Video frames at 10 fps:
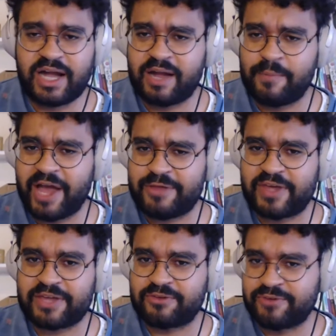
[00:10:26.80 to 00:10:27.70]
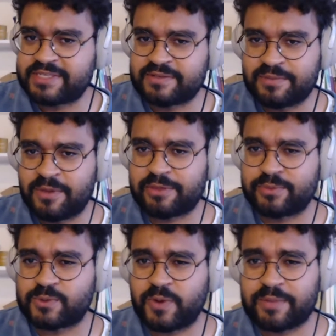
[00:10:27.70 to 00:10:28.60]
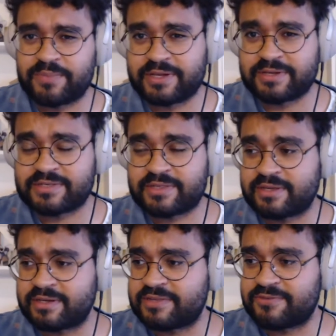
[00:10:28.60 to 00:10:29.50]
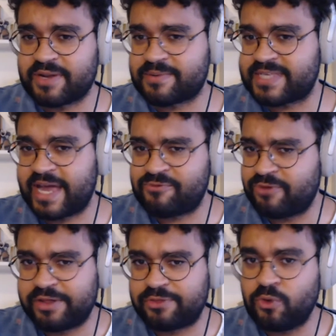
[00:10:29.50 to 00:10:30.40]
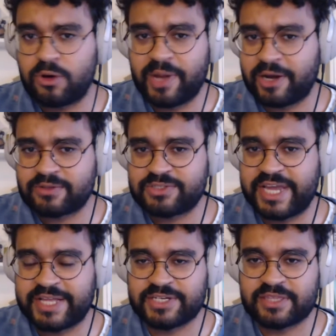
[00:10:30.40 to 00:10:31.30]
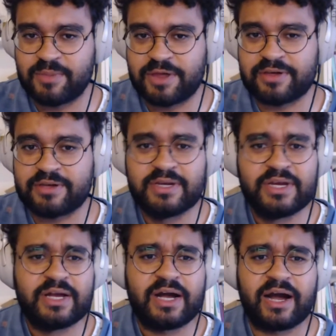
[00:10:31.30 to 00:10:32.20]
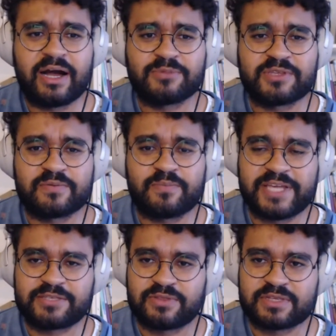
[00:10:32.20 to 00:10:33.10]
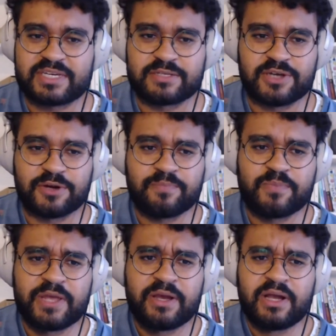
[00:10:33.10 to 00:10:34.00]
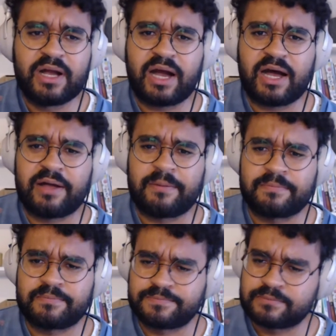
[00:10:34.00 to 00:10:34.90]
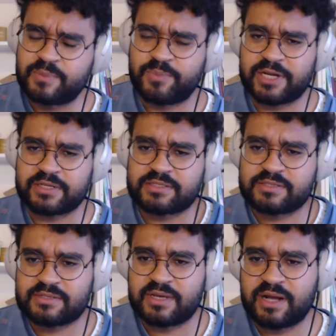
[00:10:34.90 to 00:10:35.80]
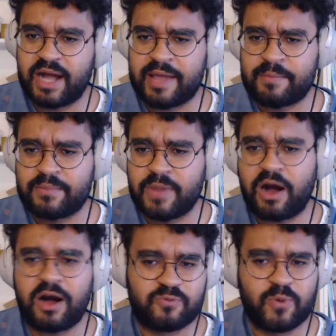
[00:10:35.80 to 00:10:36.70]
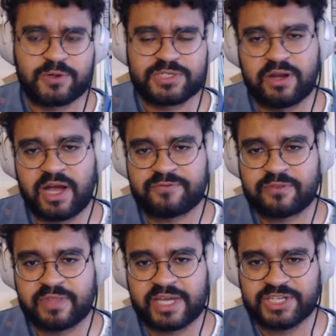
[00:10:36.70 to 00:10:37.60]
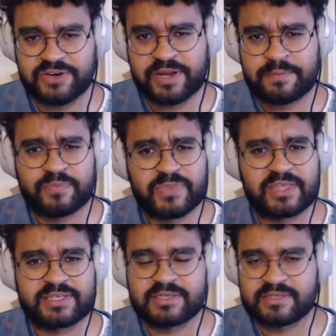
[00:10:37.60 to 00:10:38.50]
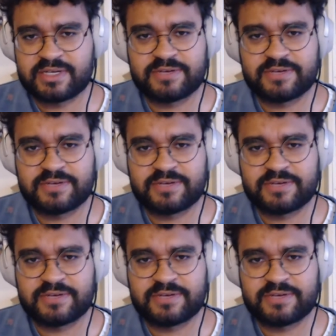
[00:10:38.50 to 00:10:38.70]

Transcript: Um, I think the reason the mother was white because the developers hadn't really thought about changing the mother um, based on the skin tone. Um, but I'm half Welsh and half Nigerian. This is a